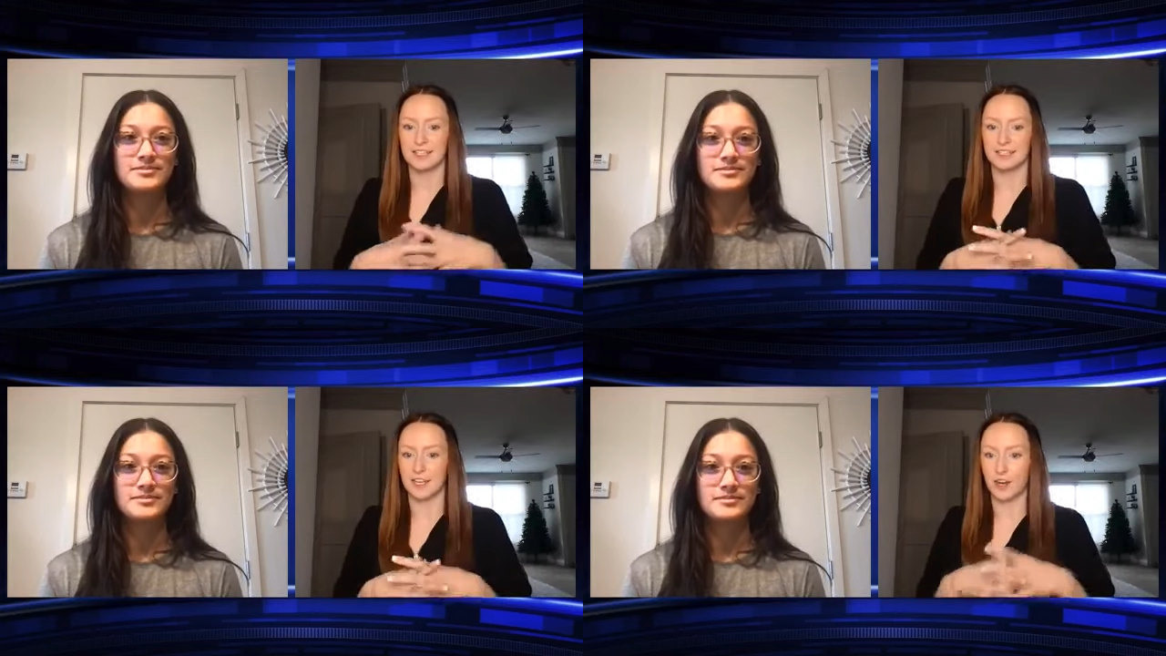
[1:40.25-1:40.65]

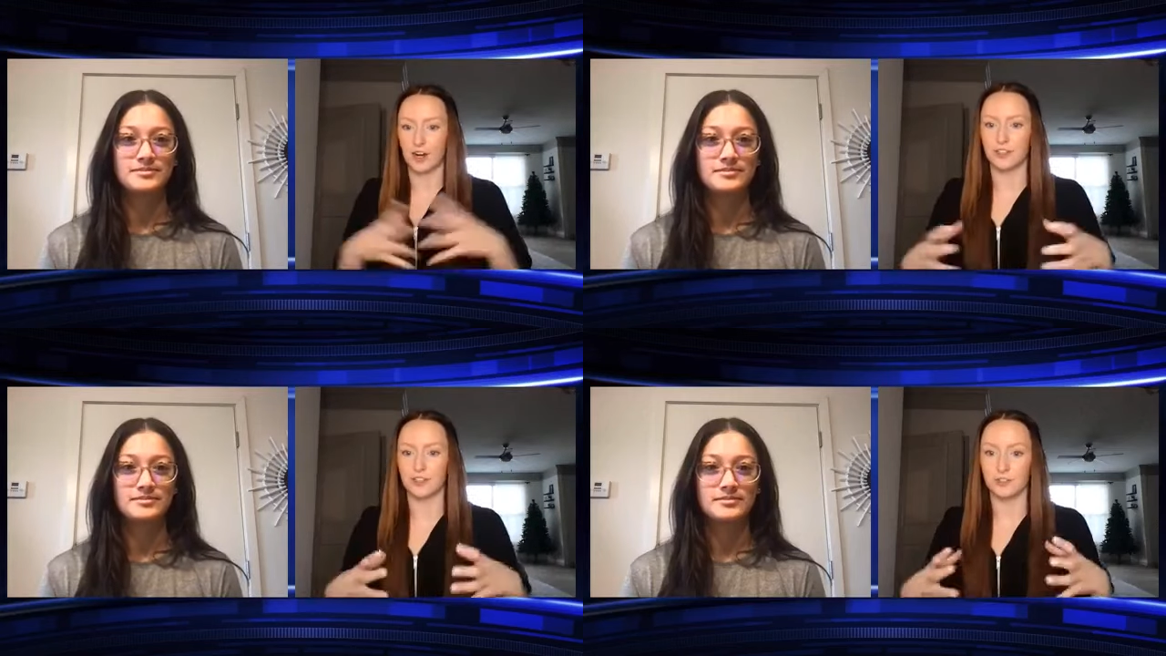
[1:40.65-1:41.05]
Speaker 1: like our
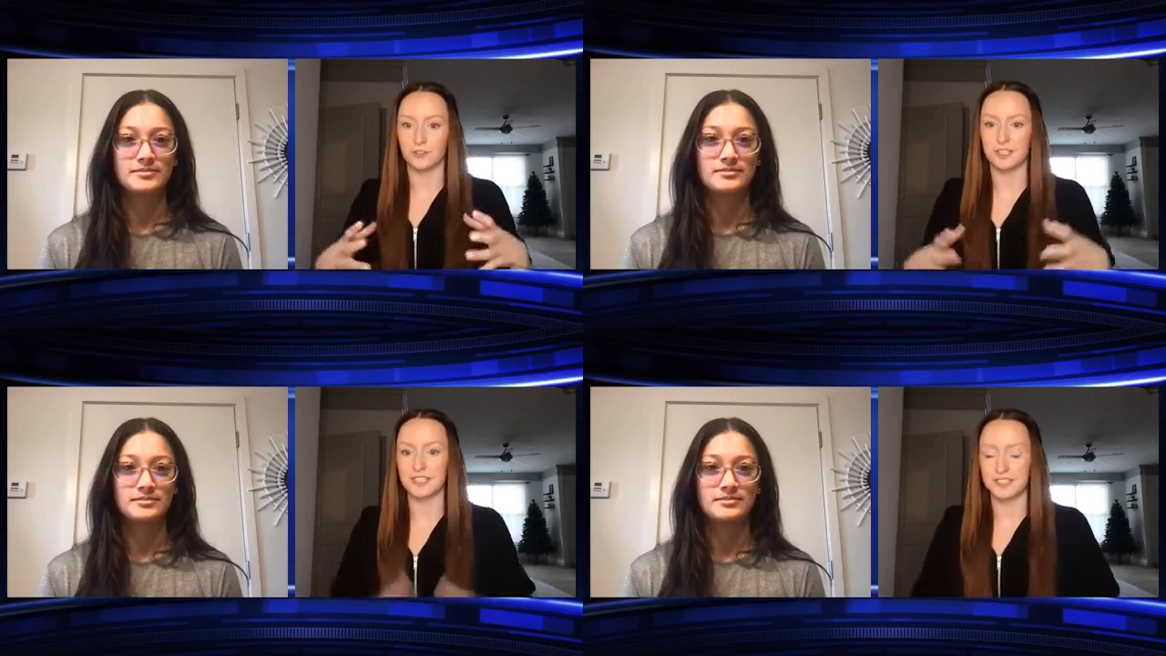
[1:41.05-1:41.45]
new
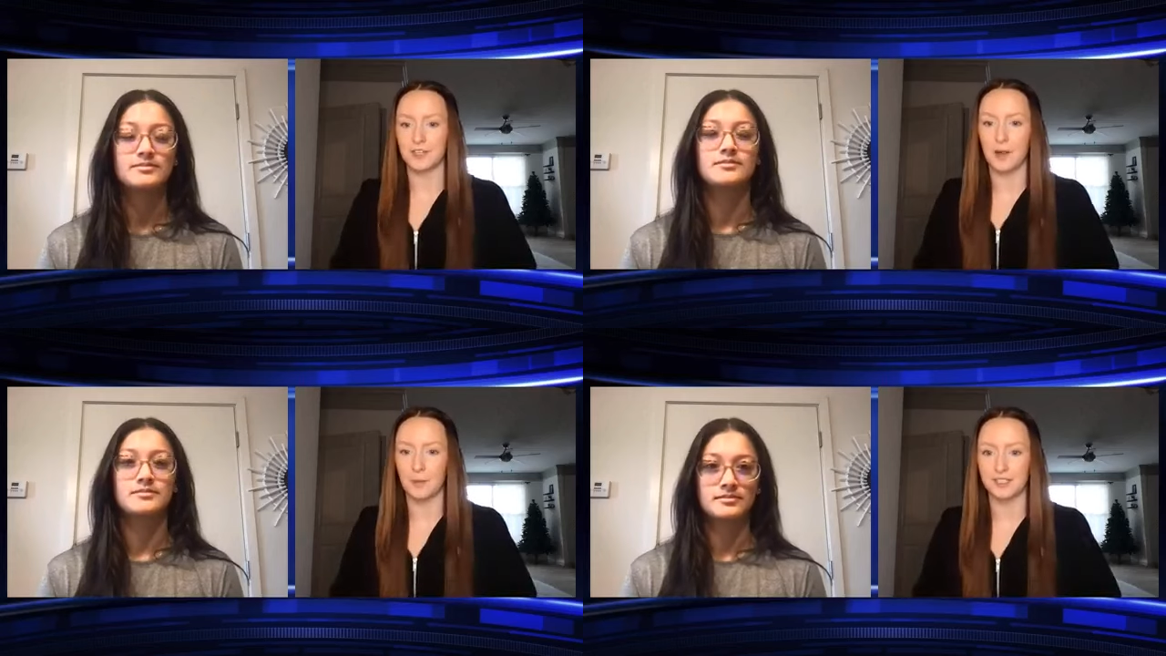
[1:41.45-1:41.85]
season
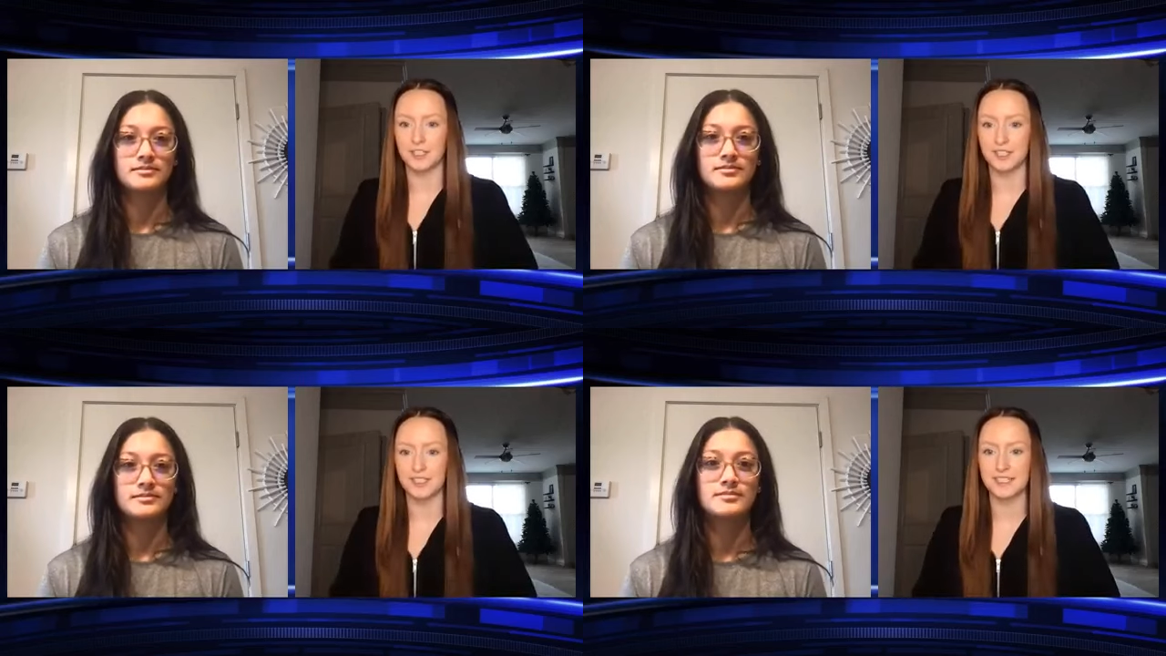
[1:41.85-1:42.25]

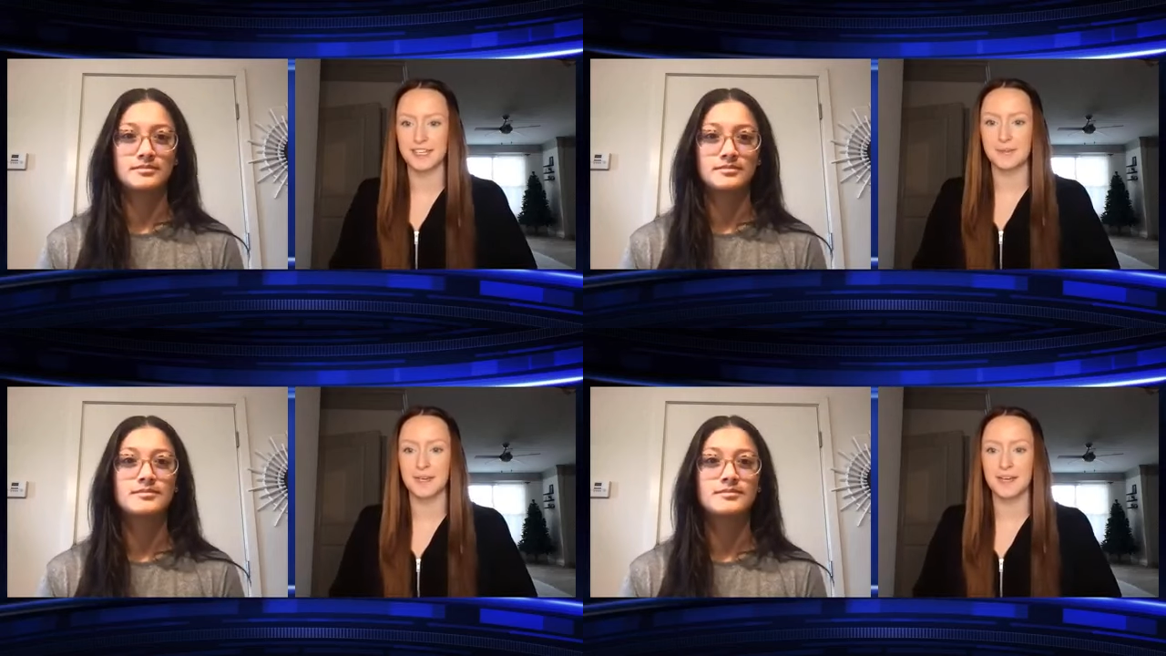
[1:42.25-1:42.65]
competition
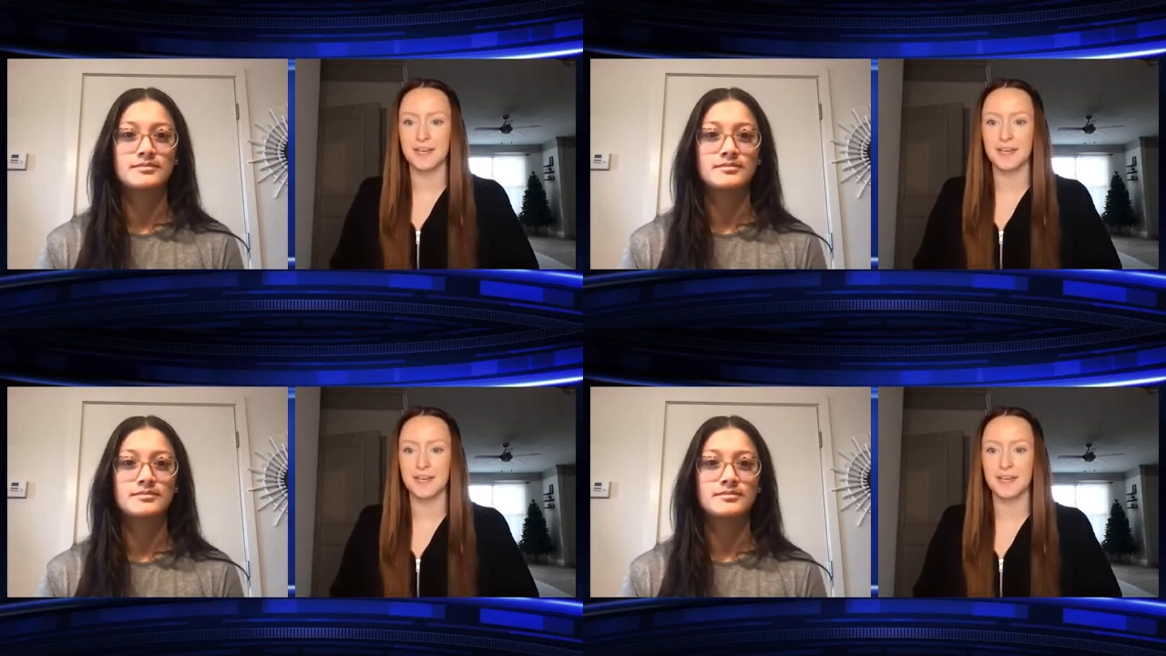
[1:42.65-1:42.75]
team